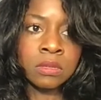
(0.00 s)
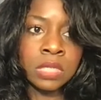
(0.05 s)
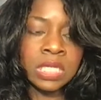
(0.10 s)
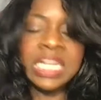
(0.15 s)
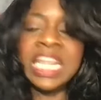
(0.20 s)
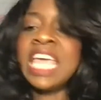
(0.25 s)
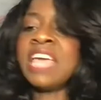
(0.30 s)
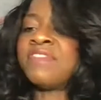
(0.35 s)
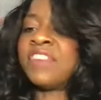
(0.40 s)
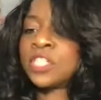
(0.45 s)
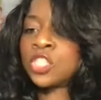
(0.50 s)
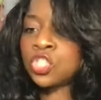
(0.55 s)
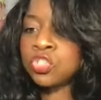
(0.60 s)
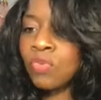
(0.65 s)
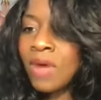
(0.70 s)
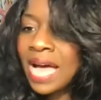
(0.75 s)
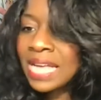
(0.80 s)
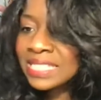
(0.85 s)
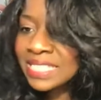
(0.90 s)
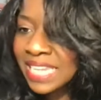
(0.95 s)
Leave a
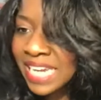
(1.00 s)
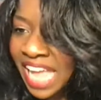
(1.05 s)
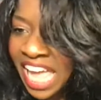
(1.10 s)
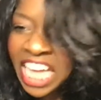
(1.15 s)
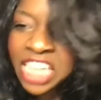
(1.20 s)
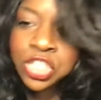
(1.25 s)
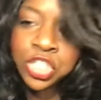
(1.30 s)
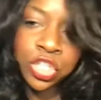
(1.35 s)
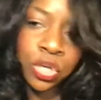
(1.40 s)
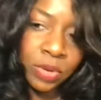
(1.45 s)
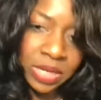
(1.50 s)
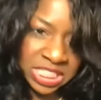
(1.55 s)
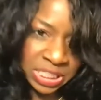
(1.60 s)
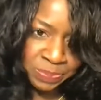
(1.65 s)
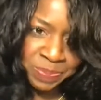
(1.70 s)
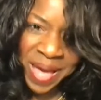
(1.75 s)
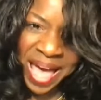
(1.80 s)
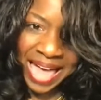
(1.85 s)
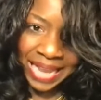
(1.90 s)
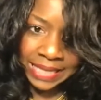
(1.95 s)
trust in an insurance
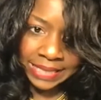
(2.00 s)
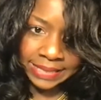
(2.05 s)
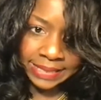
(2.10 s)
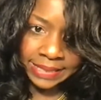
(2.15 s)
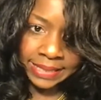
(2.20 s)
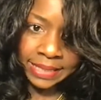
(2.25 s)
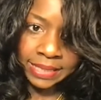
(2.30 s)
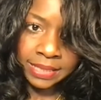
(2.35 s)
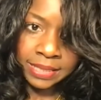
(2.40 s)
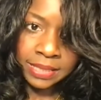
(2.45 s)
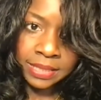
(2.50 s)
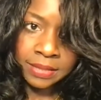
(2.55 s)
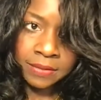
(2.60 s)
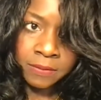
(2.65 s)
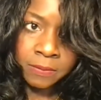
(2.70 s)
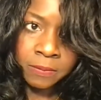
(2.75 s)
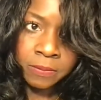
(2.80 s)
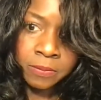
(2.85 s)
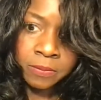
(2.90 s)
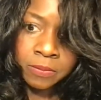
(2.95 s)
policy.
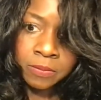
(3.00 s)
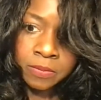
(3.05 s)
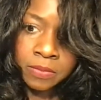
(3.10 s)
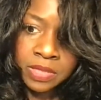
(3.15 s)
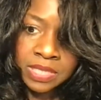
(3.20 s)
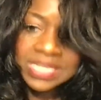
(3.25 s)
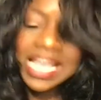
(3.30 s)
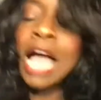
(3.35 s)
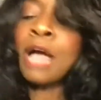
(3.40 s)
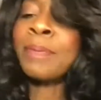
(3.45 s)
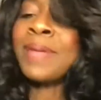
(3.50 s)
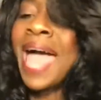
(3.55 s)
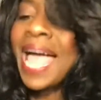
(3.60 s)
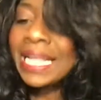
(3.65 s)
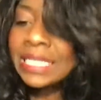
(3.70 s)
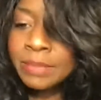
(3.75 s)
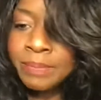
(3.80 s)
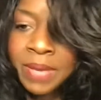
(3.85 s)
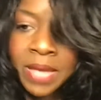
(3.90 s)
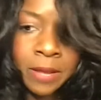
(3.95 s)
Talk
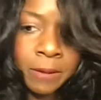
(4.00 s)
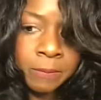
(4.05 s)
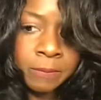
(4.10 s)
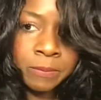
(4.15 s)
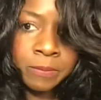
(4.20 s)
black to me.